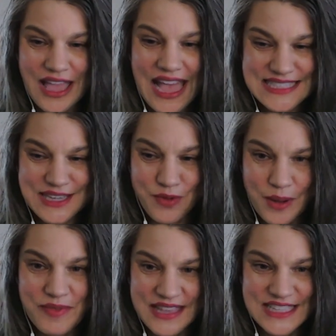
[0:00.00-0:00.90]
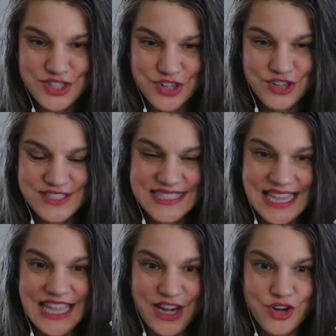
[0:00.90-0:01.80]
as it rubs against your
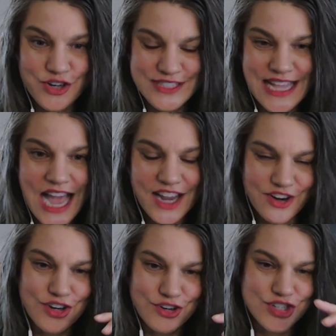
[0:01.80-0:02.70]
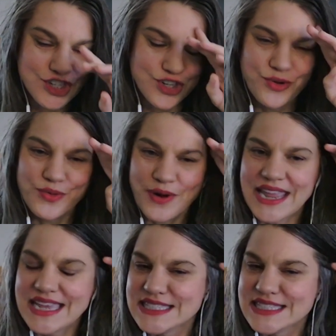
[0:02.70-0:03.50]
skin or your sock or your shoe, right?